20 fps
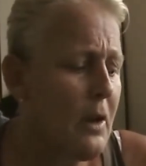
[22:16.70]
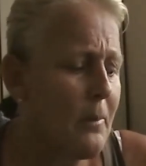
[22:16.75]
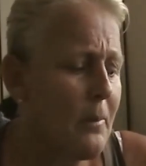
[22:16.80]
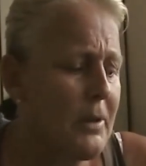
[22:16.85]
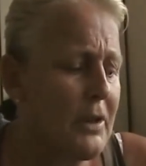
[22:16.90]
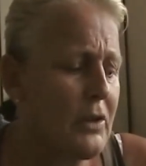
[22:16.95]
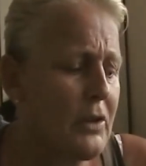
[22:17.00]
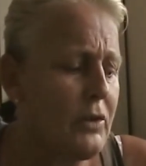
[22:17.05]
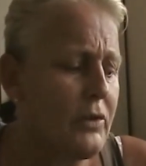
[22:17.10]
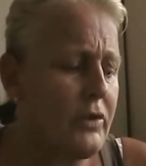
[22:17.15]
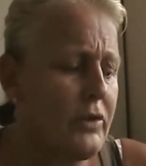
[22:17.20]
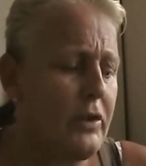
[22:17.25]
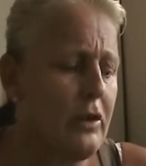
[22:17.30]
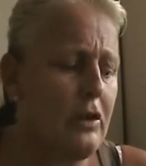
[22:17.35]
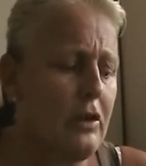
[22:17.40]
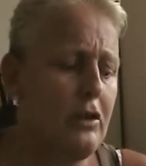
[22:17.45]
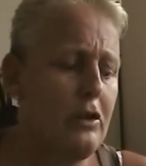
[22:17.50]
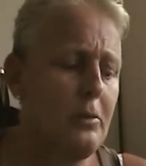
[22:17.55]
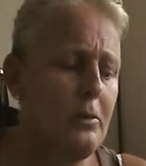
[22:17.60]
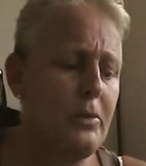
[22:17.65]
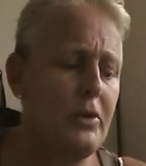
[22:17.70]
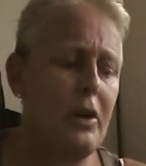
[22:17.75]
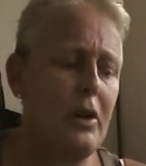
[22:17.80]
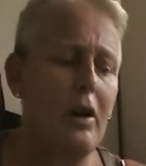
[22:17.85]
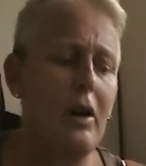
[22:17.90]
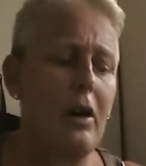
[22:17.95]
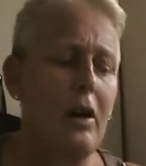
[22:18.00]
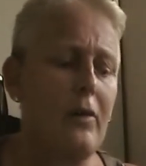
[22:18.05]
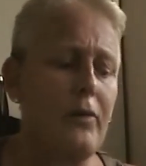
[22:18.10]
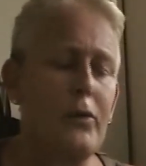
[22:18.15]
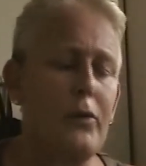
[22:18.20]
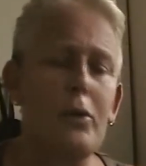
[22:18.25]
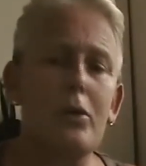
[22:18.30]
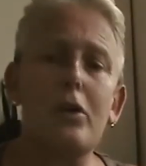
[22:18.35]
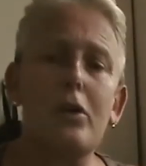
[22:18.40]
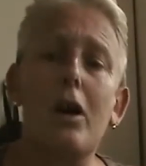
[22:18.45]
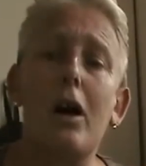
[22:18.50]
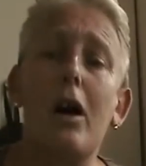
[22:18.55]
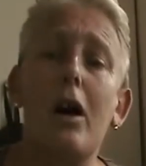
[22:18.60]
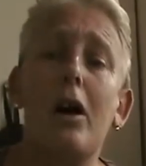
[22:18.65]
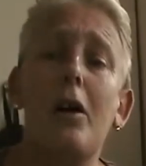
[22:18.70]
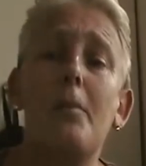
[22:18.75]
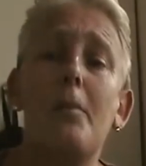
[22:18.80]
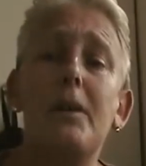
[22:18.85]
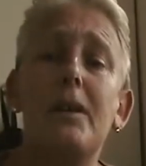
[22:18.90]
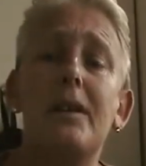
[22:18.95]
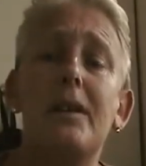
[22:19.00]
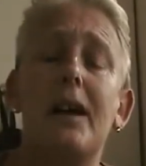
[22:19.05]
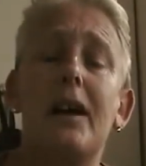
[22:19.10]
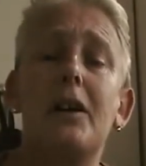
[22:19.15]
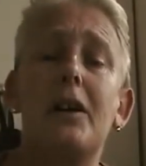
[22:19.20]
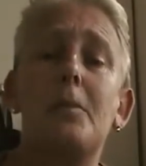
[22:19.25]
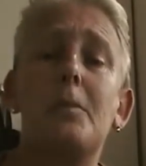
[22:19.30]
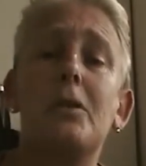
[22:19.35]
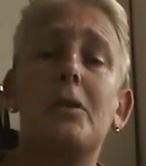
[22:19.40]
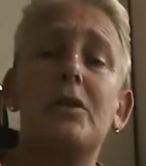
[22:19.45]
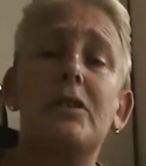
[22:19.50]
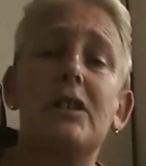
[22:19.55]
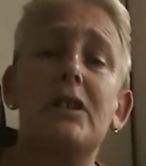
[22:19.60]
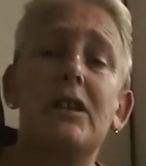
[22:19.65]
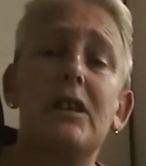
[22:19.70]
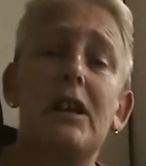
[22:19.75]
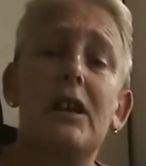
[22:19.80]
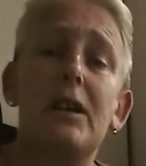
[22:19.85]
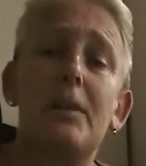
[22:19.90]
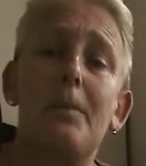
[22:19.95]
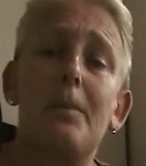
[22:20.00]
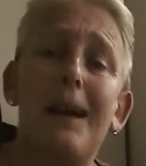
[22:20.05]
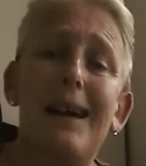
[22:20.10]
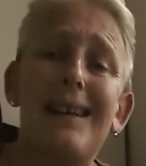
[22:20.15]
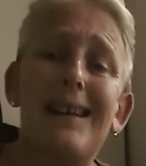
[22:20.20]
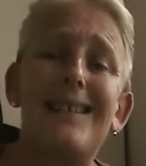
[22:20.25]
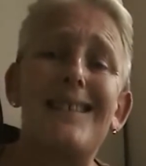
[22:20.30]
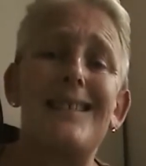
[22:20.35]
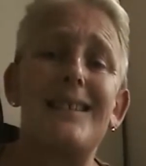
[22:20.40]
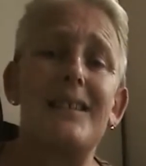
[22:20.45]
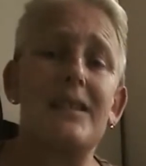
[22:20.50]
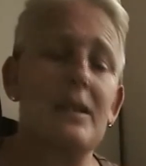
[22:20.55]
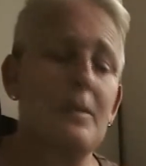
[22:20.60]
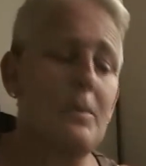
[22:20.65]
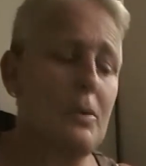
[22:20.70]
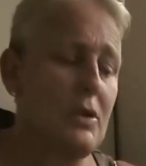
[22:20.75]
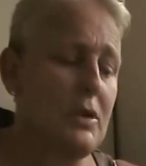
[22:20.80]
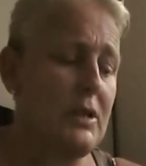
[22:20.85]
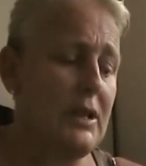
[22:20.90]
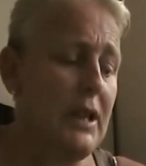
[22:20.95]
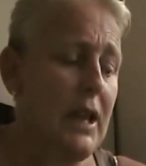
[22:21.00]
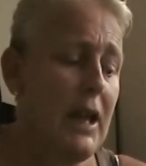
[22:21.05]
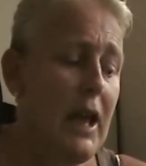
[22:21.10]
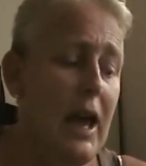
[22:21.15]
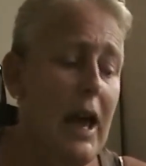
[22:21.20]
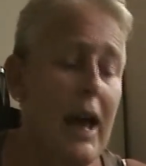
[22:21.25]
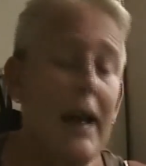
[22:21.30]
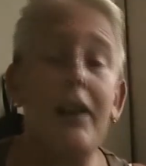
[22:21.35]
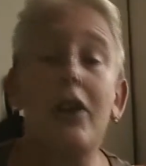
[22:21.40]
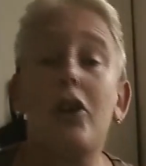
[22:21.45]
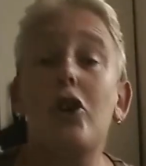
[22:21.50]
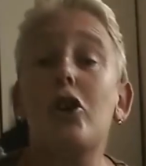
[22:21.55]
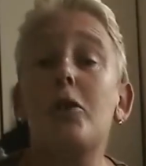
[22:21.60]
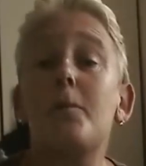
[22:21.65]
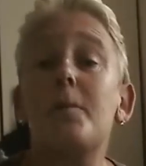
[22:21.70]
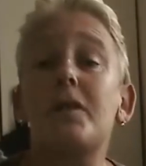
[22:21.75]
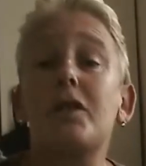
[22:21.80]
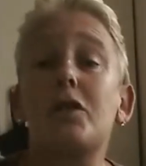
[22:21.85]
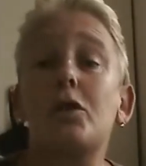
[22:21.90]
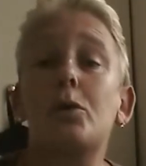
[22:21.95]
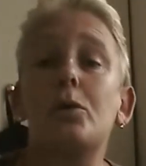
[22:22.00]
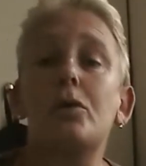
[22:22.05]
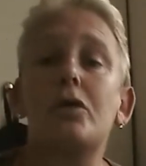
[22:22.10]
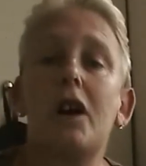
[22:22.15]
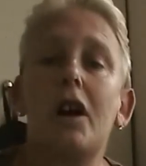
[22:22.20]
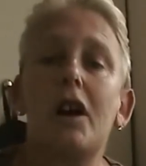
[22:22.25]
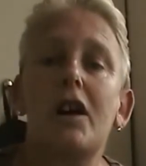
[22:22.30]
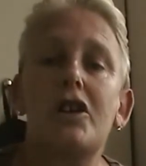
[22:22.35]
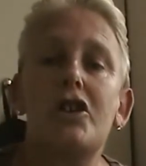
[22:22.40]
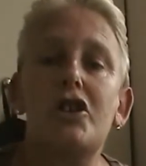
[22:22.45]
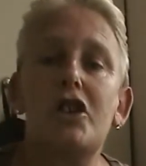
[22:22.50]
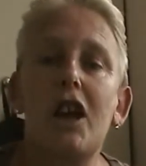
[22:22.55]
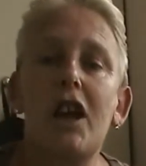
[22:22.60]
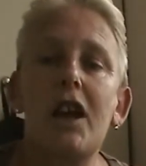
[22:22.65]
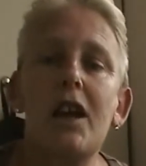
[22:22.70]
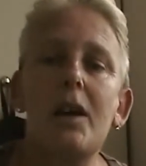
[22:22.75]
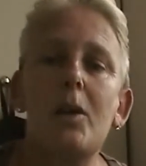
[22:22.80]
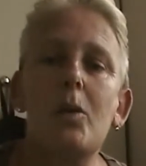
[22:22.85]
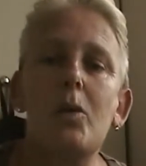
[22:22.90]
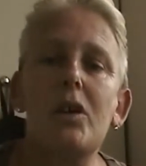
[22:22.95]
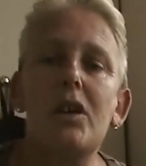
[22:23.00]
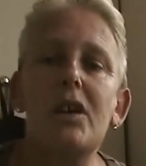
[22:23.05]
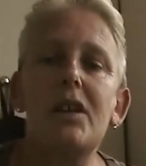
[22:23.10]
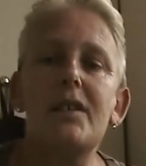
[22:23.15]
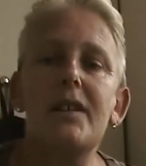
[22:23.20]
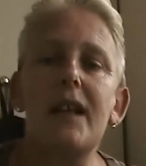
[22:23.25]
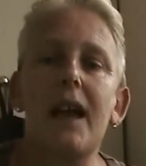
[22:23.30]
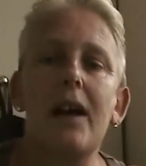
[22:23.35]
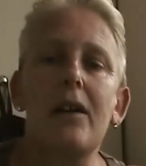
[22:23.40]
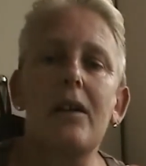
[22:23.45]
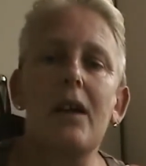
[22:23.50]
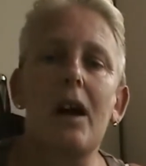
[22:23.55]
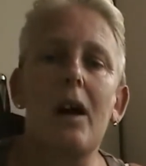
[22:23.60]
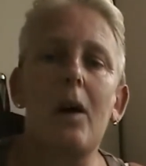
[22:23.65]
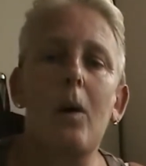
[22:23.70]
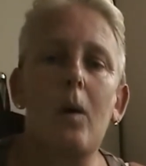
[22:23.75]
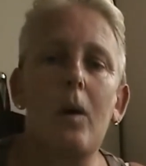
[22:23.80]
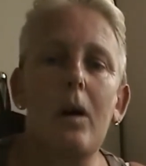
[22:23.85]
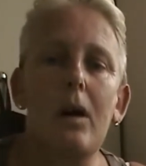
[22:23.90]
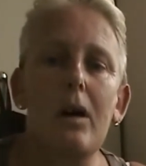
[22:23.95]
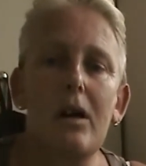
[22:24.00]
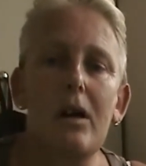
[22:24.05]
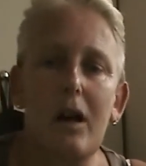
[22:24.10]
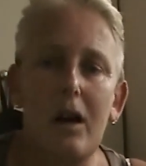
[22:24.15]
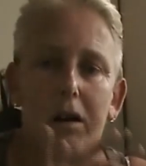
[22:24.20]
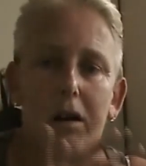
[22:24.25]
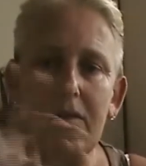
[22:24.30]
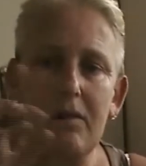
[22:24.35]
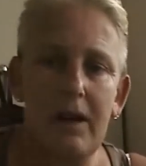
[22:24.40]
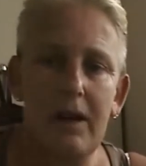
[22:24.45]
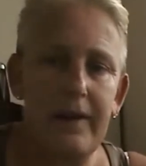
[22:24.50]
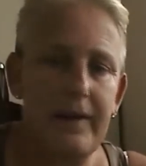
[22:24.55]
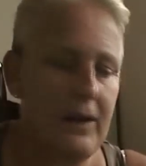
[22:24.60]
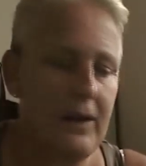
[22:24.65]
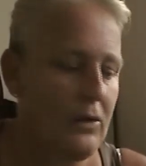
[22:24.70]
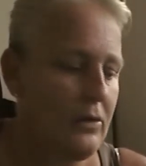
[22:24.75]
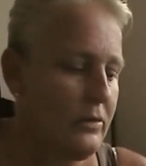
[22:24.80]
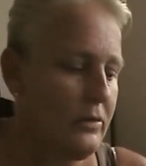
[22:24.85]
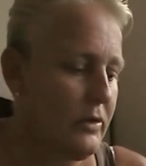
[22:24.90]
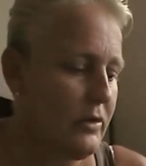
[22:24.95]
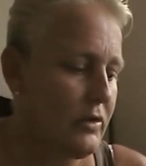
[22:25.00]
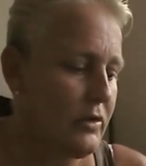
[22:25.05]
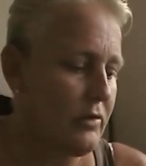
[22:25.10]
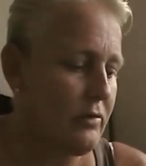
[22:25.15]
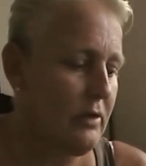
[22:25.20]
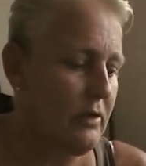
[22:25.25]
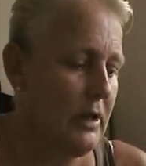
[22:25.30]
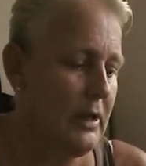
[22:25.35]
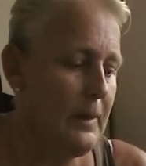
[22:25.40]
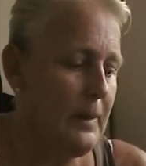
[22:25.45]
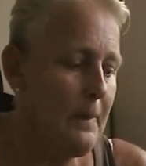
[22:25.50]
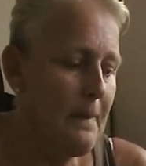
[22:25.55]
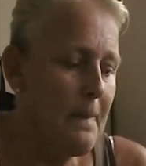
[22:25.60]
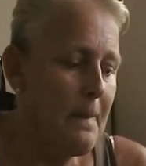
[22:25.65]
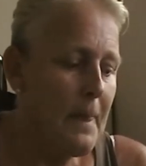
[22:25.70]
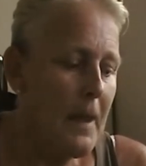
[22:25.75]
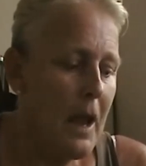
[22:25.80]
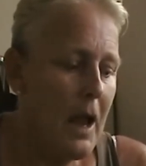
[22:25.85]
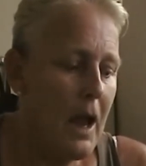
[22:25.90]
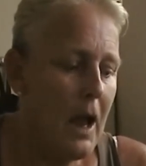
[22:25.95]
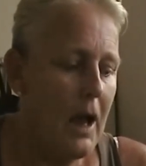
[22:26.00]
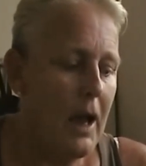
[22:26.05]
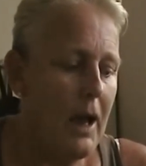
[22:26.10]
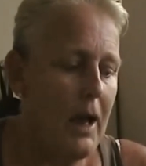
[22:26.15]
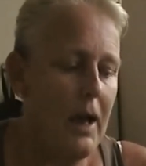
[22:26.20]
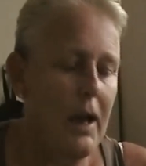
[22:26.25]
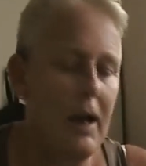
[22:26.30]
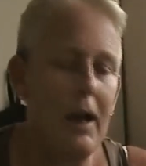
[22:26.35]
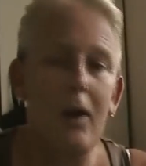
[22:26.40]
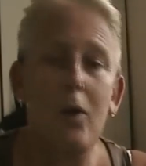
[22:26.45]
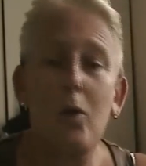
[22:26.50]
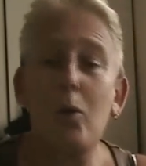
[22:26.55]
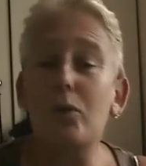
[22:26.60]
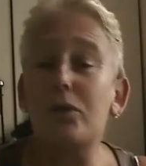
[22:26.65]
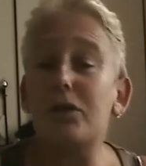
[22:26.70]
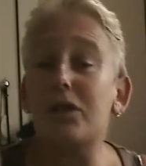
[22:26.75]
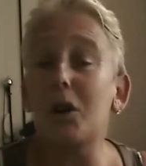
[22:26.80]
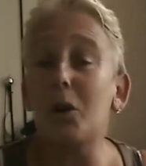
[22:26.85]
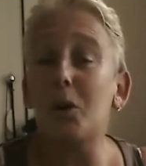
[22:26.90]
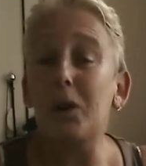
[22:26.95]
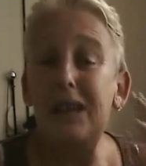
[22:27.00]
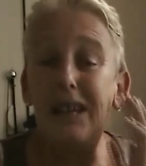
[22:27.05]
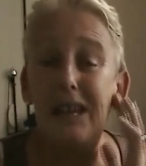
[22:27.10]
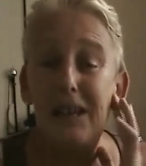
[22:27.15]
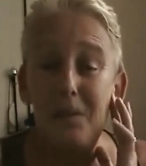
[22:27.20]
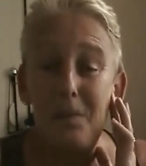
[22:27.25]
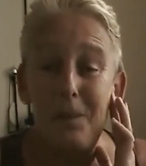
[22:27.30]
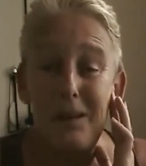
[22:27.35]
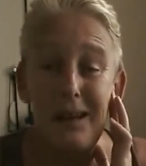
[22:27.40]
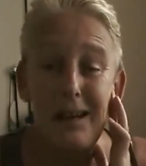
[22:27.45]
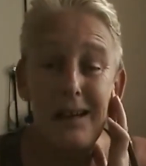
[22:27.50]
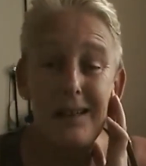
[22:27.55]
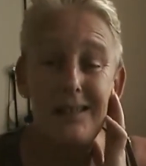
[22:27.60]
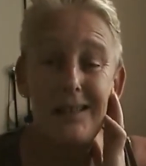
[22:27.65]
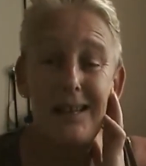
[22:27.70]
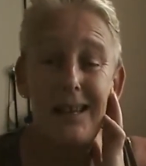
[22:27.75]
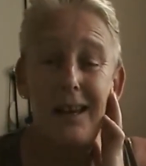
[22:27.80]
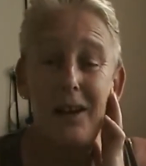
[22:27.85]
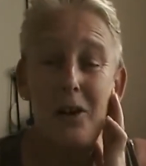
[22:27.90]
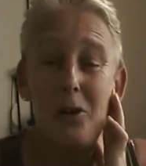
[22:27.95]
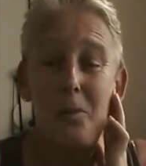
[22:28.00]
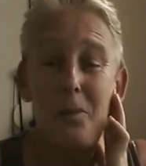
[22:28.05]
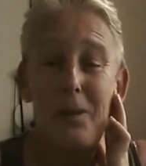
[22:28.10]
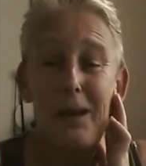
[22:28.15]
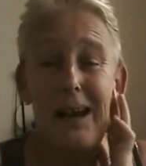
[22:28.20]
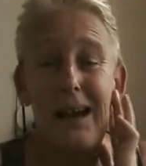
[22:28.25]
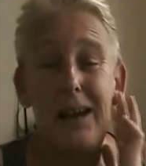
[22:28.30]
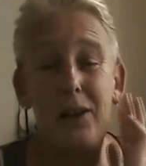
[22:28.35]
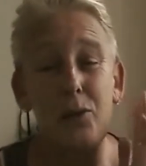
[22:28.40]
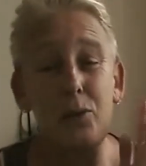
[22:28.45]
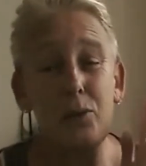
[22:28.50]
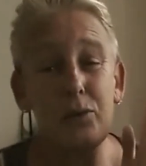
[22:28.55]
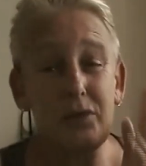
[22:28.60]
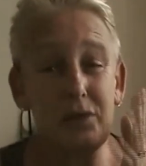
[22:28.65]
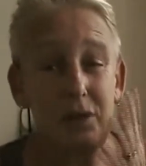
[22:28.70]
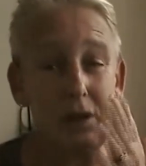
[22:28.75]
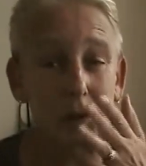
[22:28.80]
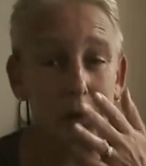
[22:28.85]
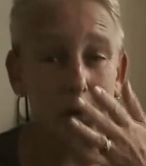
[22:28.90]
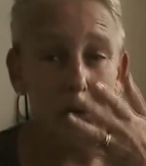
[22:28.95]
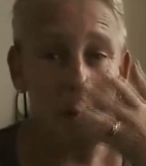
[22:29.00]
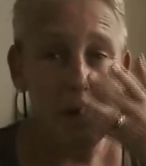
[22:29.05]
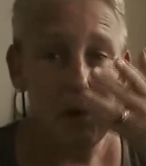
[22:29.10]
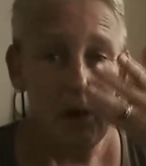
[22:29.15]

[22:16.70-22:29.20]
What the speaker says: because the herbs are for calming down the body and balancing the body. And the herbs are called Jewi Zao Yawa. I'll write that on the screen. Also earplugs help, and also